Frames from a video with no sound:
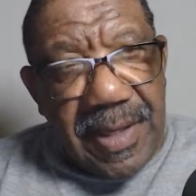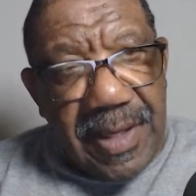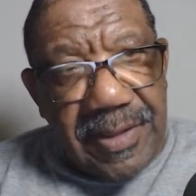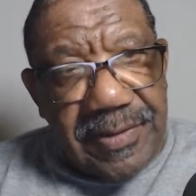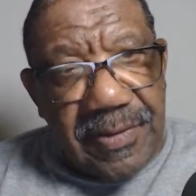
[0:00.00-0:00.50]

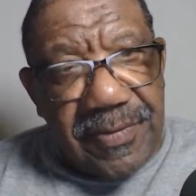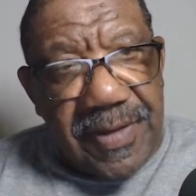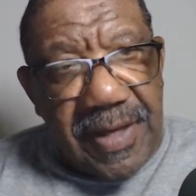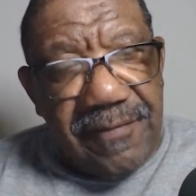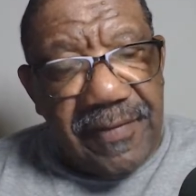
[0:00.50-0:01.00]
And so
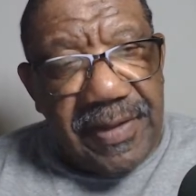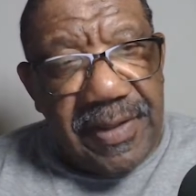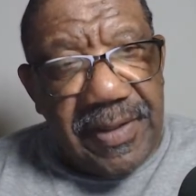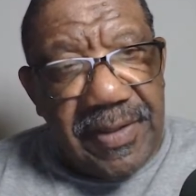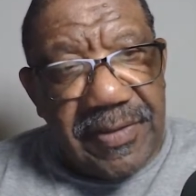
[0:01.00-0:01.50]

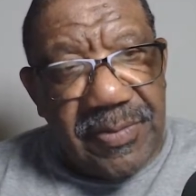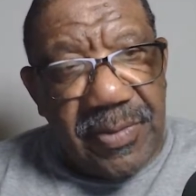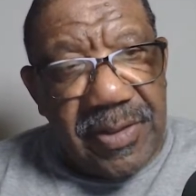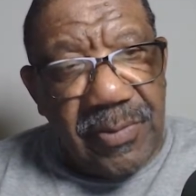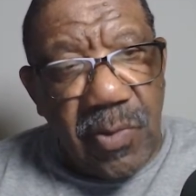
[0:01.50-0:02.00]
thankfully,
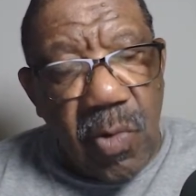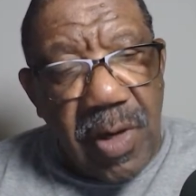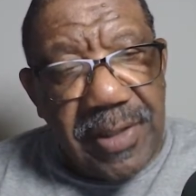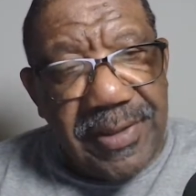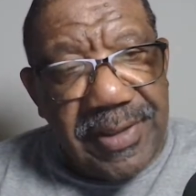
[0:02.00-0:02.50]
Supreme
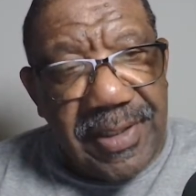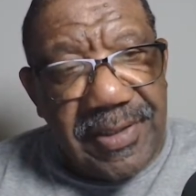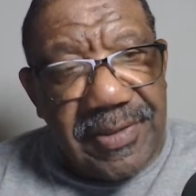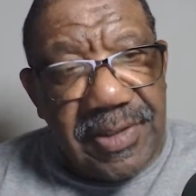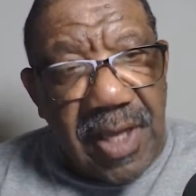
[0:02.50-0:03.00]
Court did
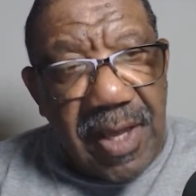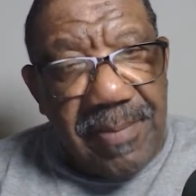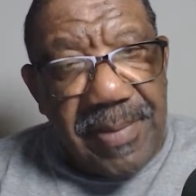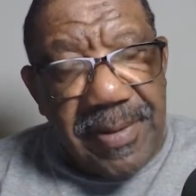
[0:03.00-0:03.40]
its job.